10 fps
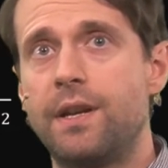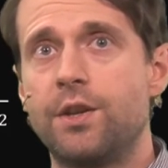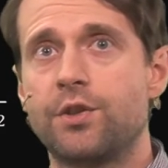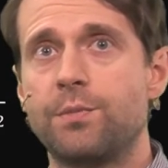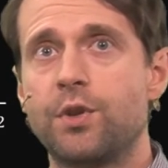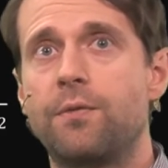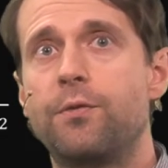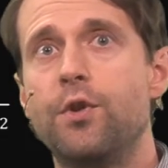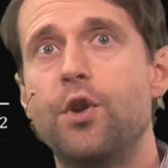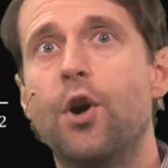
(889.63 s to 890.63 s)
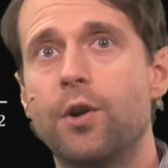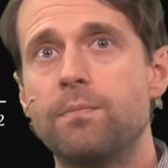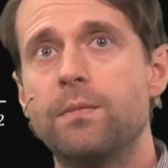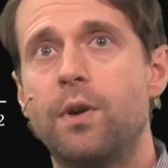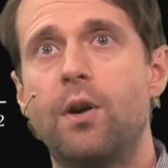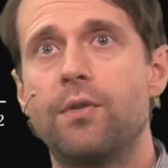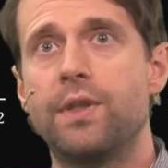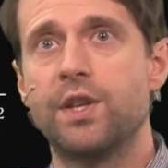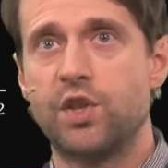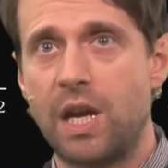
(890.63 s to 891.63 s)
some sort of norm of
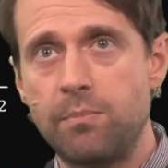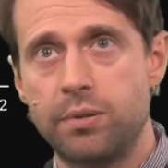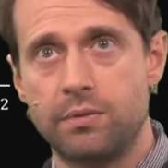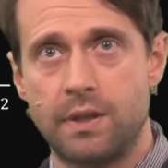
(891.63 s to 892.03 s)
the SHAP